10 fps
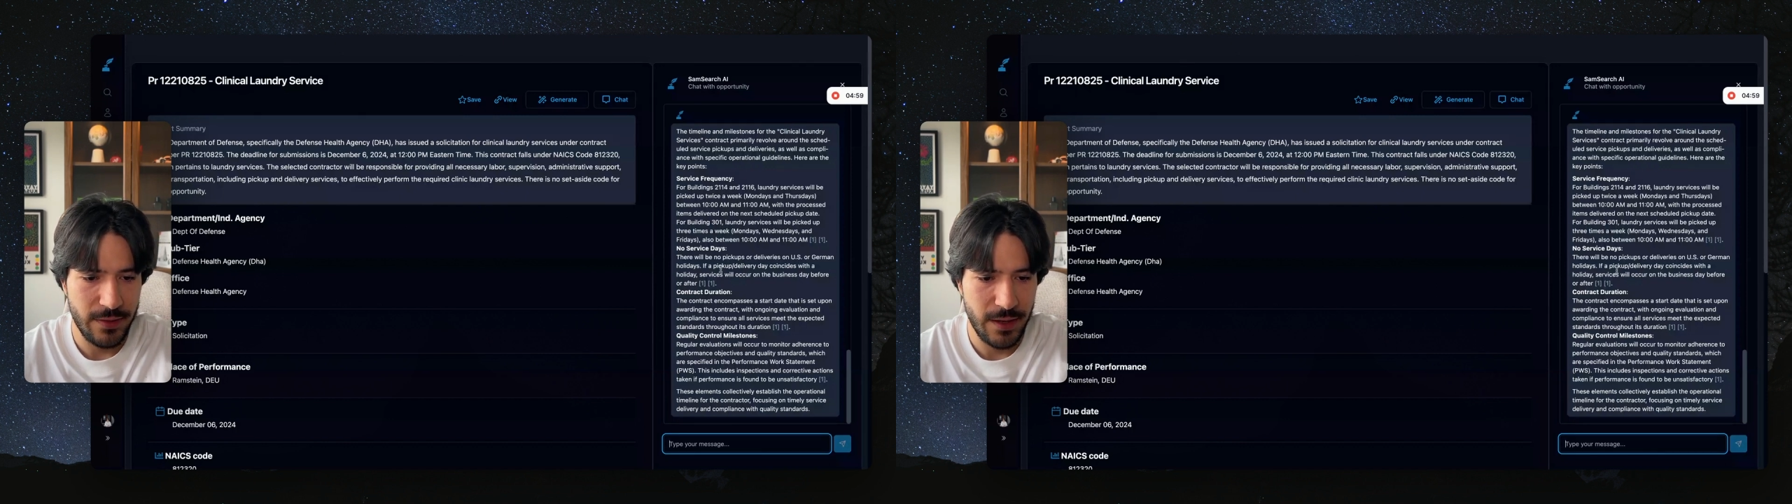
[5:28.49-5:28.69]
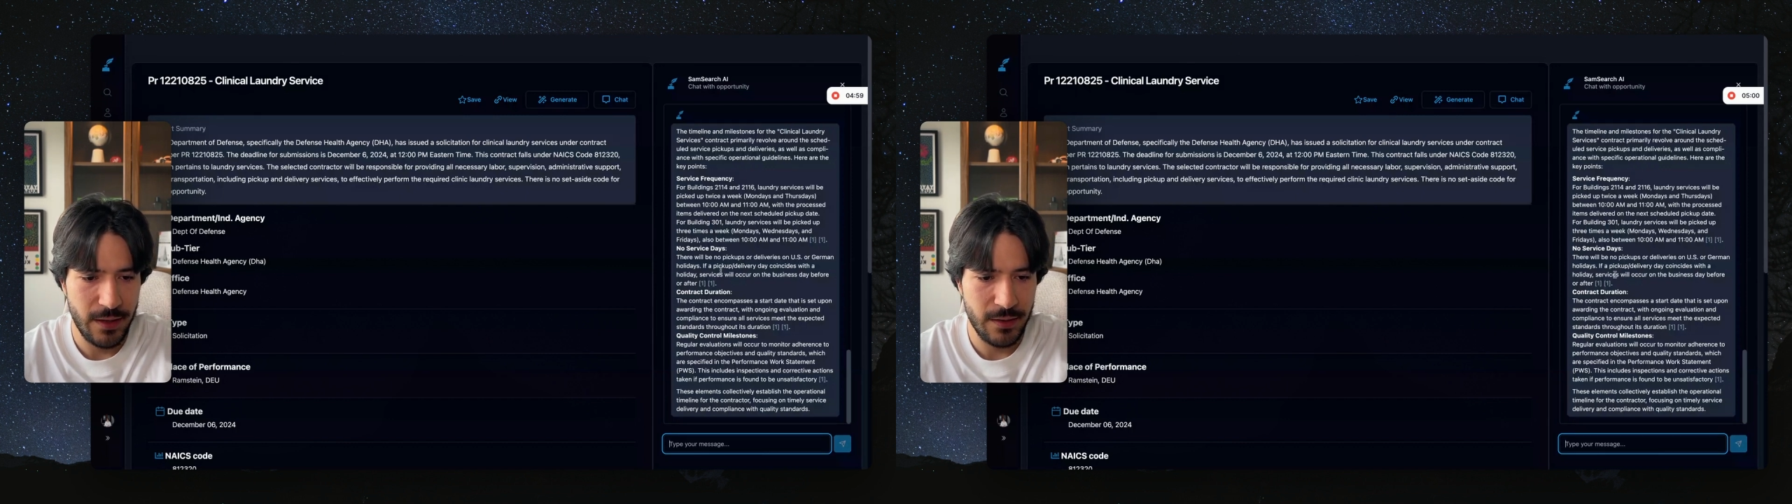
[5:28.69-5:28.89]

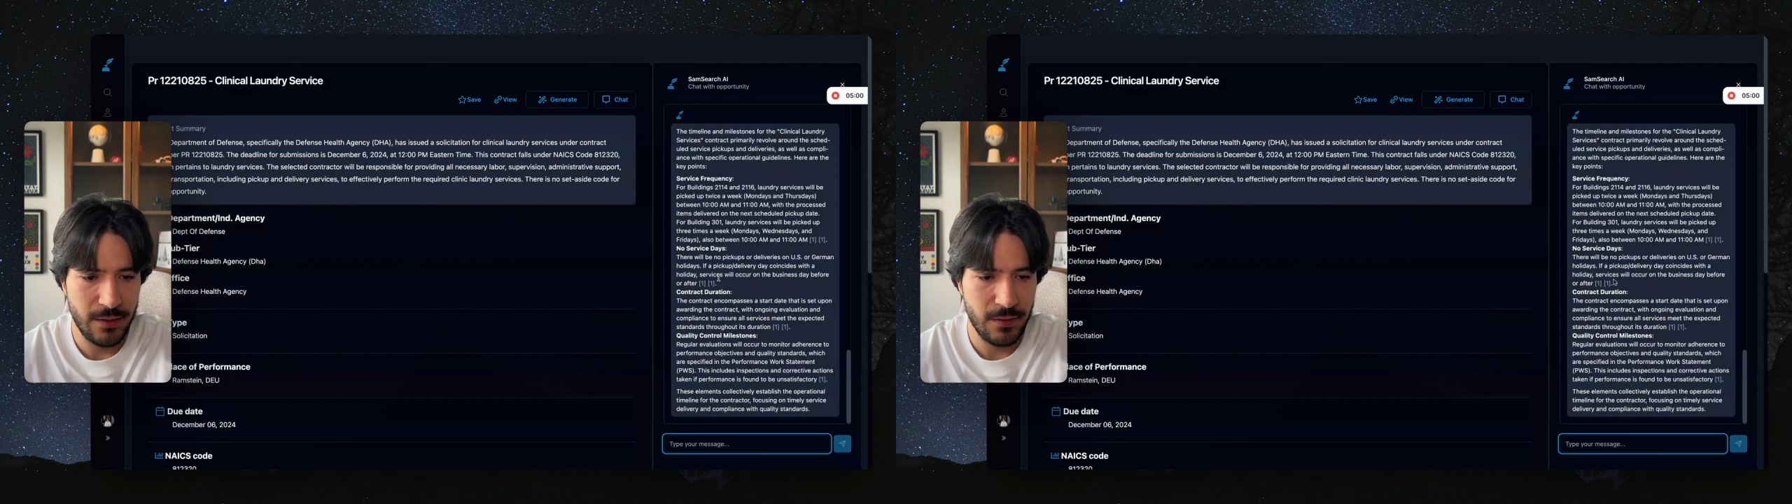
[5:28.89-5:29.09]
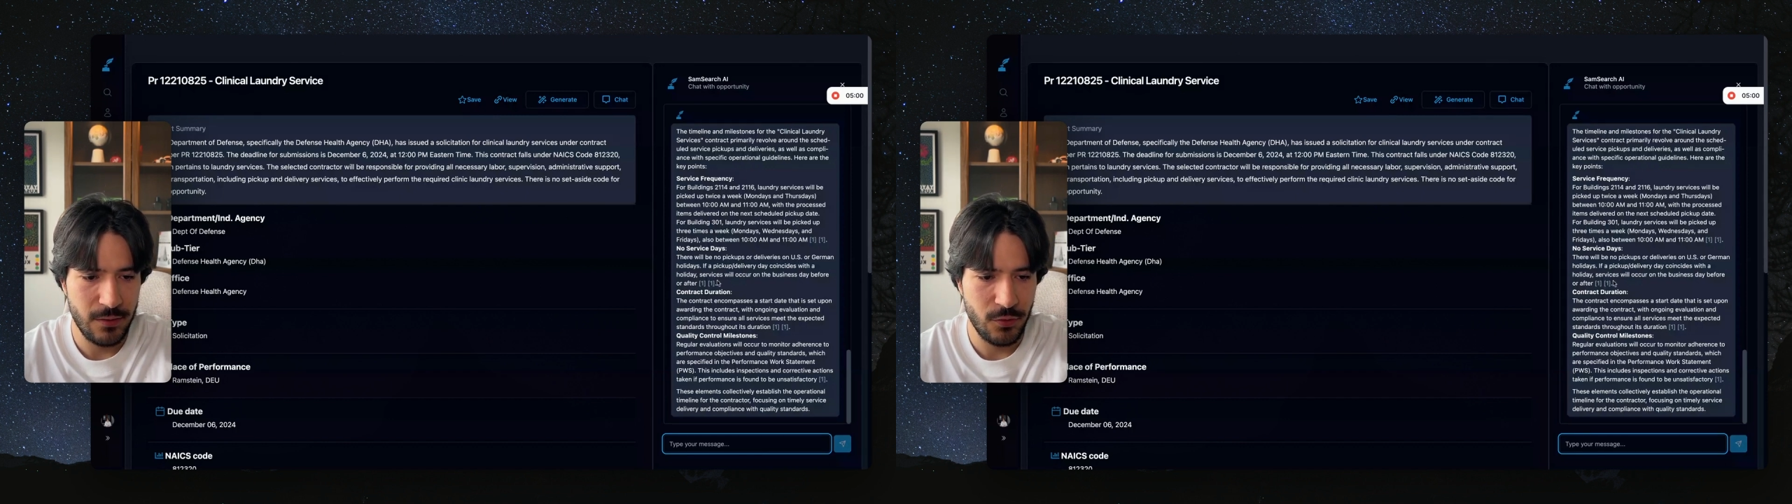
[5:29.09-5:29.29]
And
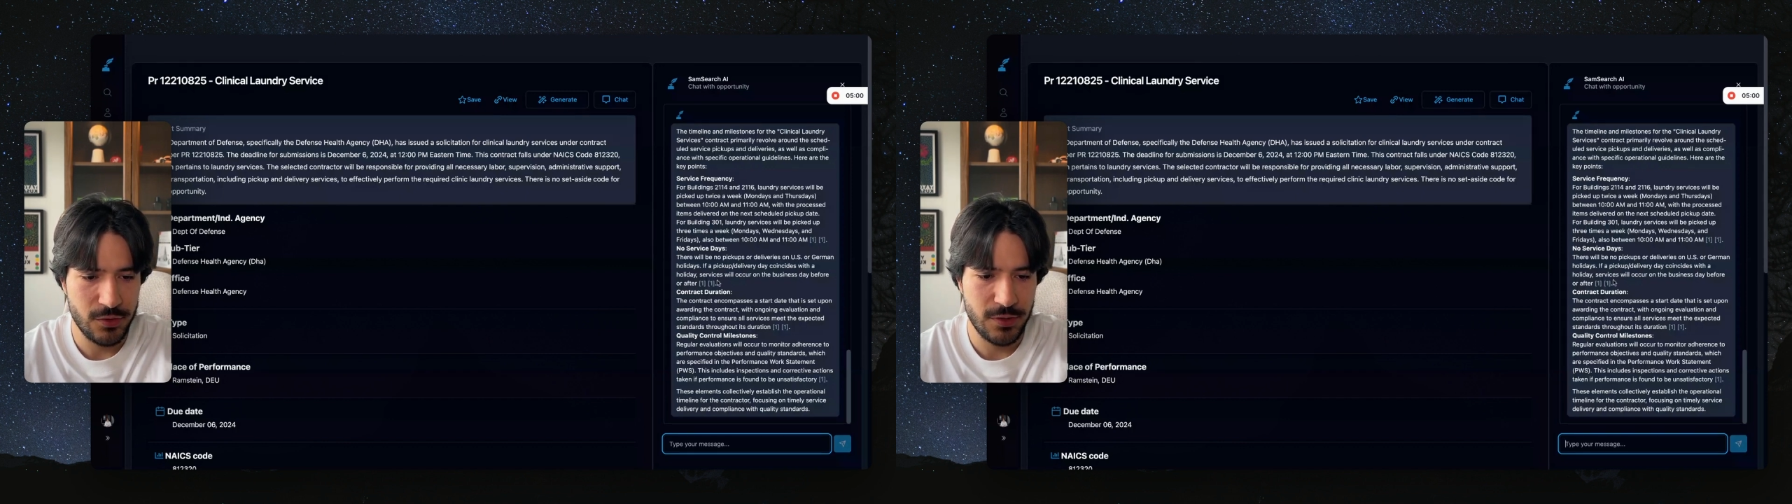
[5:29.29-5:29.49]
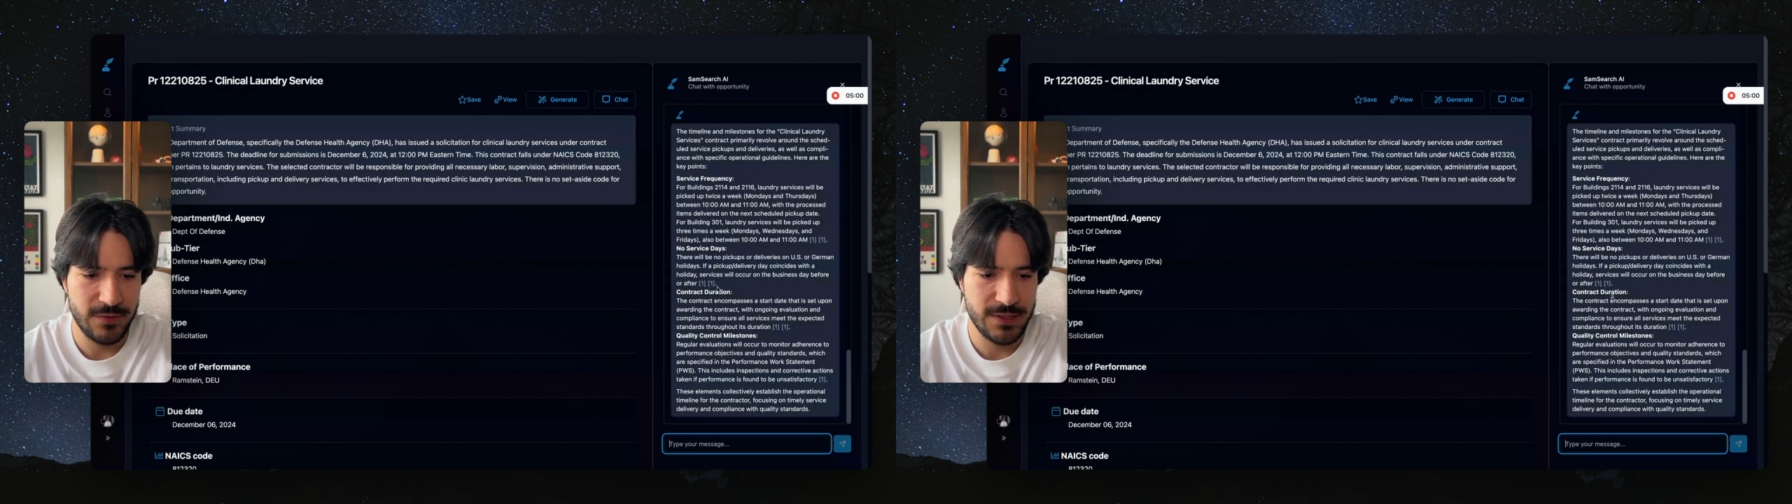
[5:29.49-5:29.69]
then
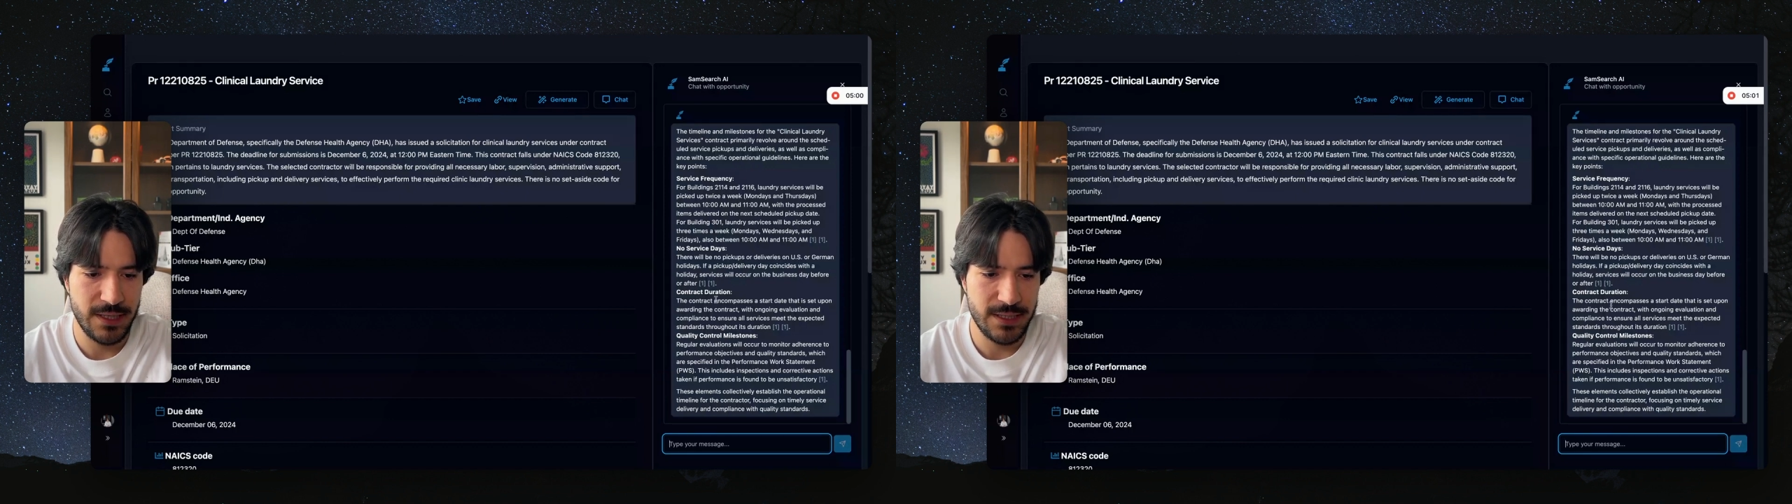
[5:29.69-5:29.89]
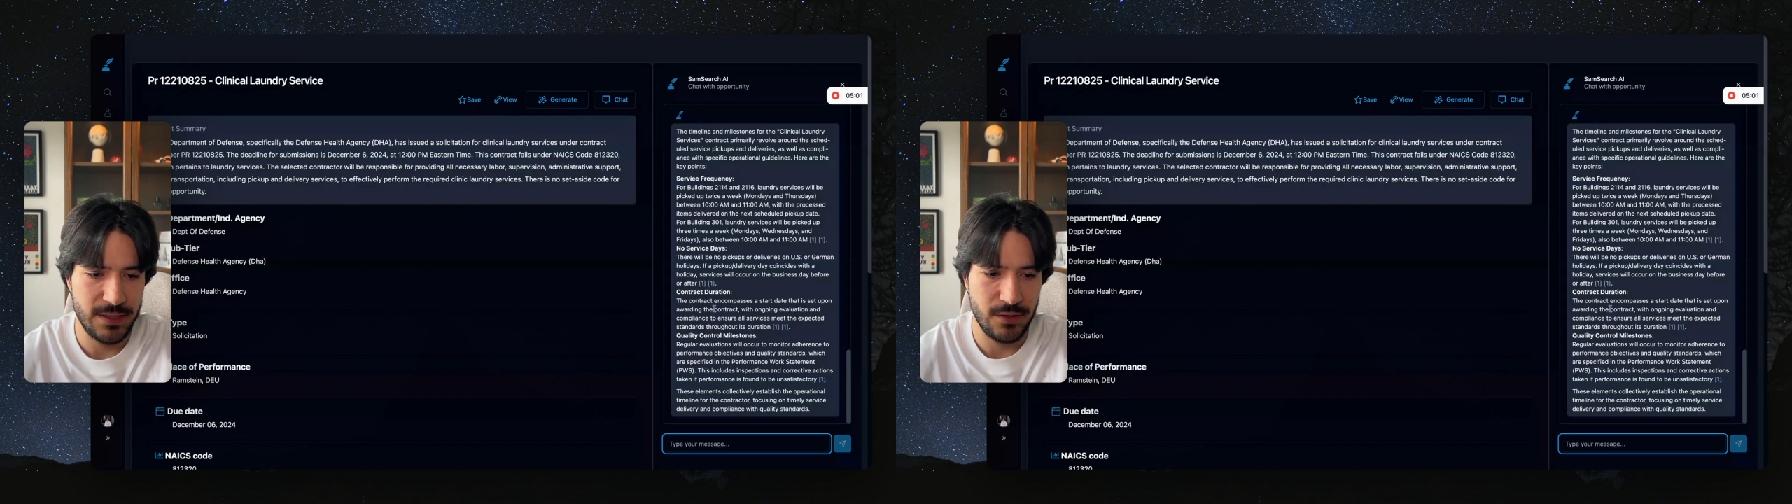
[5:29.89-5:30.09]
no
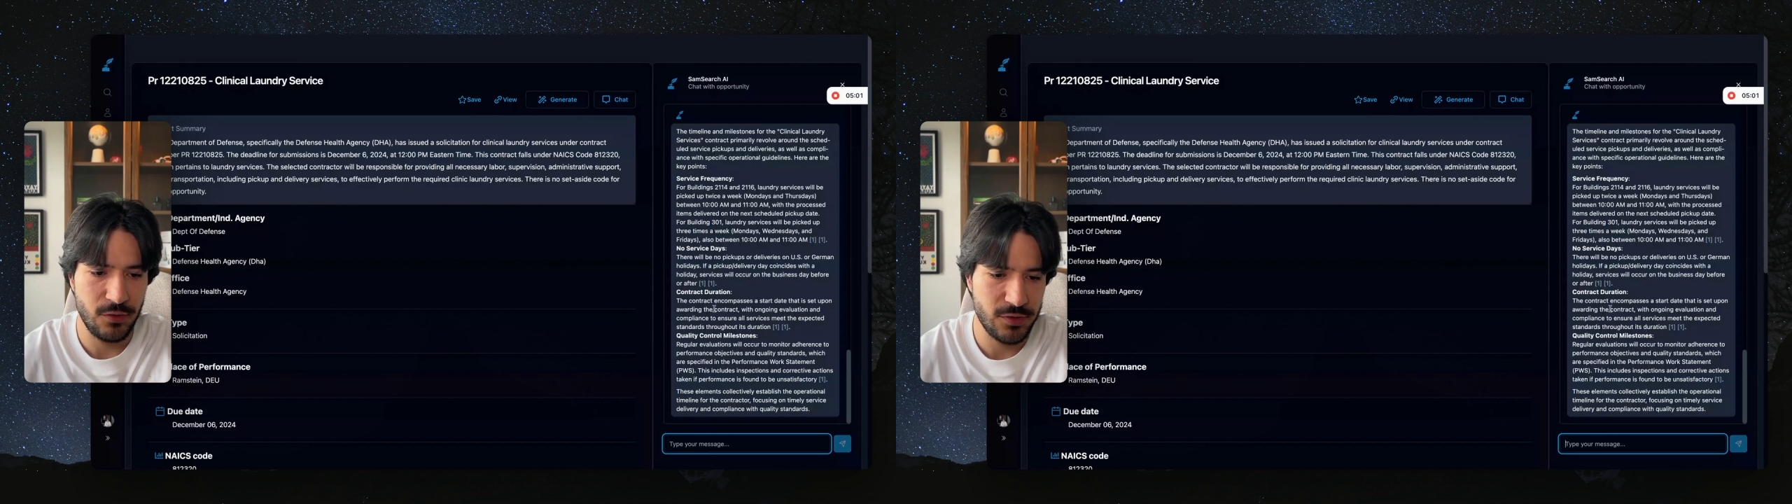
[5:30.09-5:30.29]
service days.